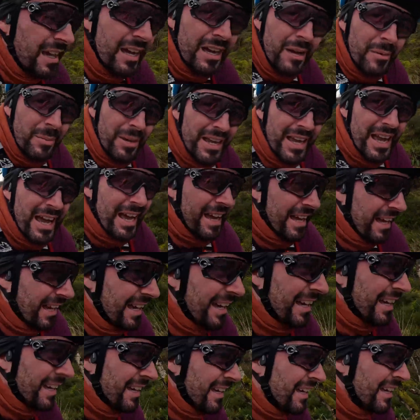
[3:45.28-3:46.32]
But yeah,
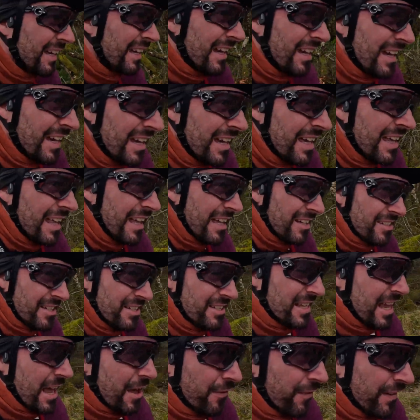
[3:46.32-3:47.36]
this is
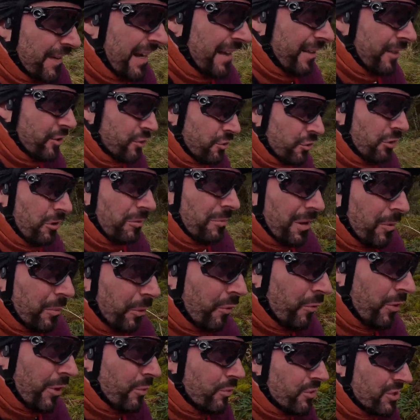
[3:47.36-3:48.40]
definitely showing me what
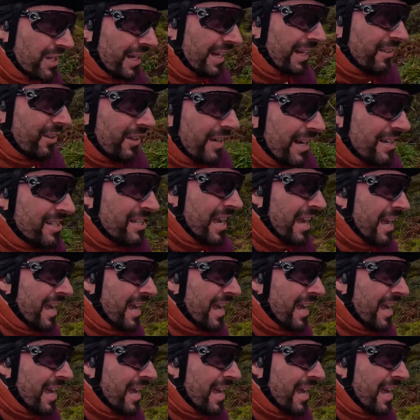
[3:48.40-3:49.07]
real cycling is.